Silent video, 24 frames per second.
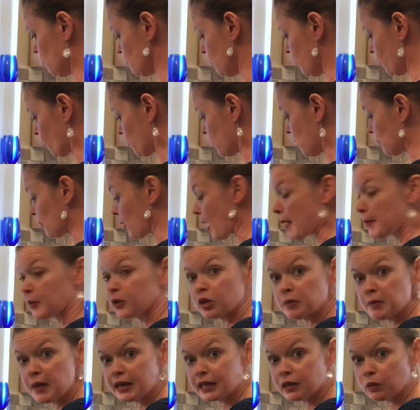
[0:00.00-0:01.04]
but remember I'm going
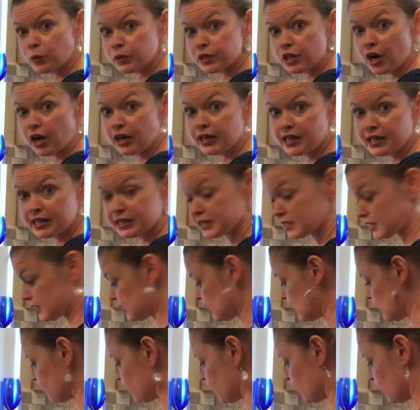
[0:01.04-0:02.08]
to make them with honey and
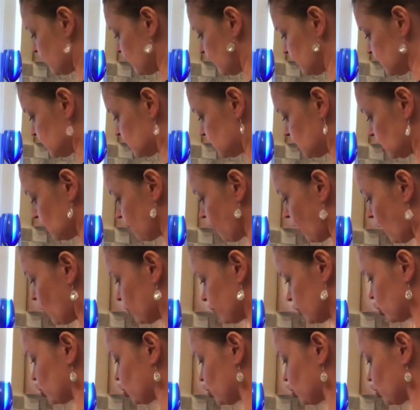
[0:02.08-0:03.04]
stevia instead of all the